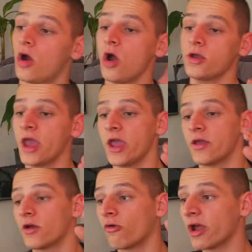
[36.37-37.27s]

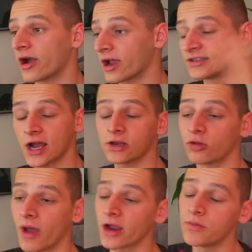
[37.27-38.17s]
Okay, we are
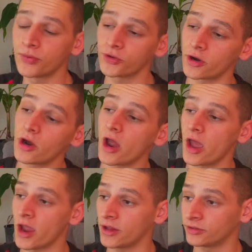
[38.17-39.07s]
exactly on my computer,
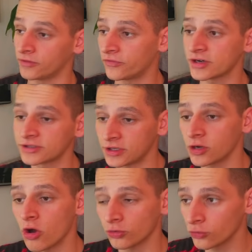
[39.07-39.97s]
and the first
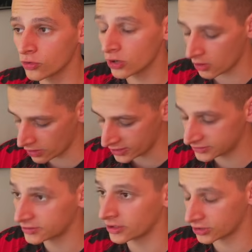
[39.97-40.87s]
thing, go to Google
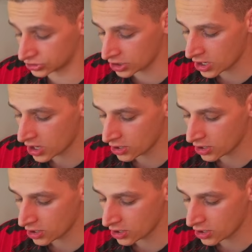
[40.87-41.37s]
and search